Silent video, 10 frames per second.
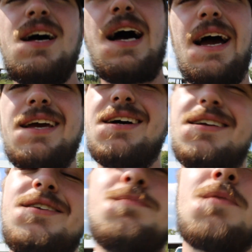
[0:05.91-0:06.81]
I ain't got
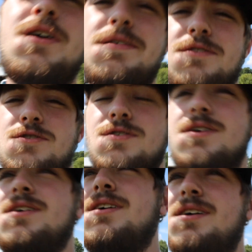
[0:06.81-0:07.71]
a new mic for
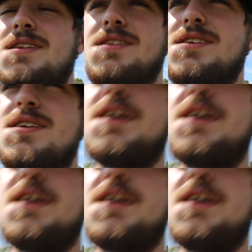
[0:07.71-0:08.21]
this